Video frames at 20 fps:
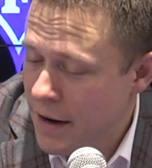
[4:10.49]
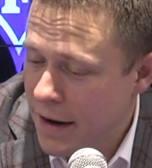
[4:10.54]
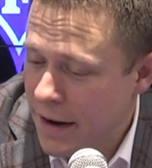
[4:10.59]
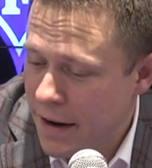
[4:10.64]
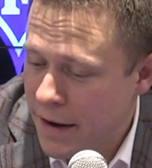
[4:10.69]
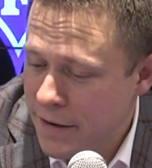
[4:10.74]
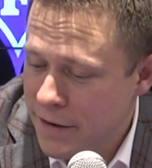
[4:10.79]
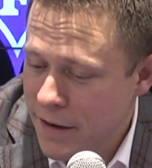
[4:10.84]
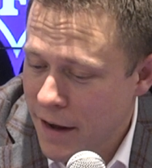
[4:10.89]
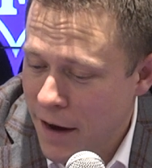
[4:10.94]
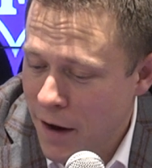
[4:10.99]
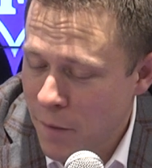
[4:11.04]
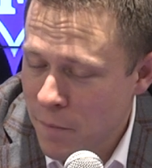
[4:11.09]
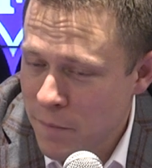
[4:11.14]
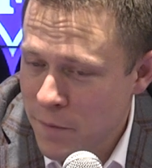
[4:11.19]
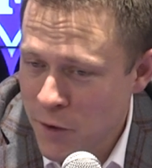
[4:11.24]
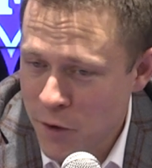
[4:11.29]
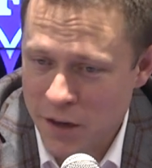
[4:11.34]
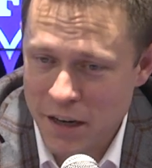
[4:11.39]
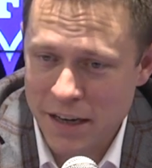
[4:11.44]
And
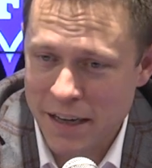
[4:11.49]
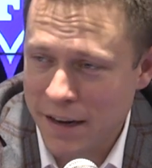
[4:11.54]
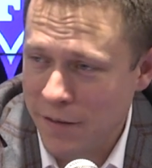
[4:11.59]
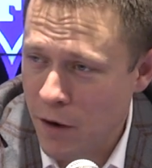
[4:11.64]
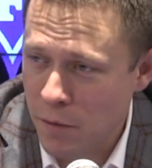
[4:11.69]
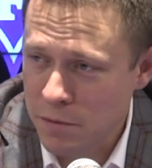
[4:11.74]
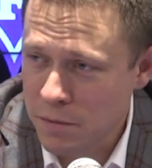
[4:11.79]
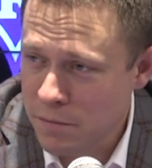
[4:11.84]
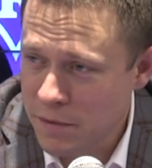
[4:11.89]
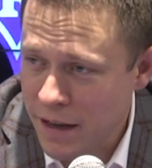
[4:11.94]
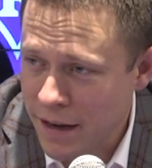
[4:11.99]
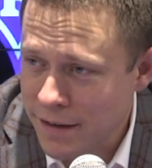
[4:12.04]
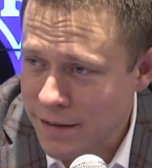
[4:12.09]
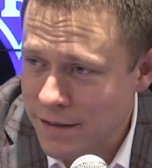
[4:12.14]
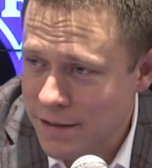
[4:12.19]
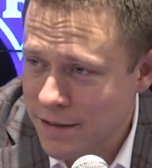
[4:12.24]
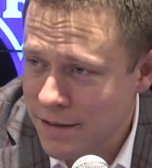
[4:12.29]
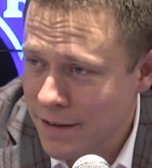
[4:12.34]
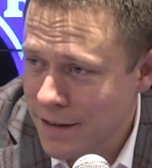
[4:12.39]
you're going to give up some things.